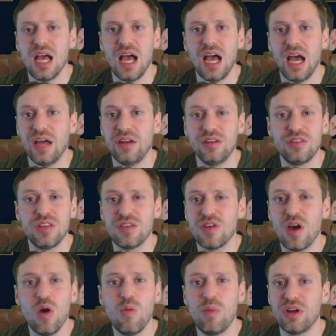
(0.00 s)
and there's a
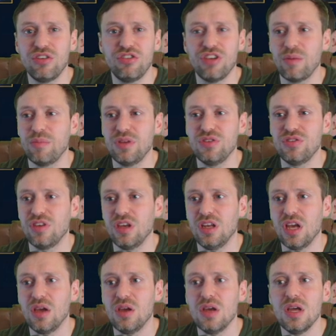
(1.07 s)
whole bunch of champions that you know.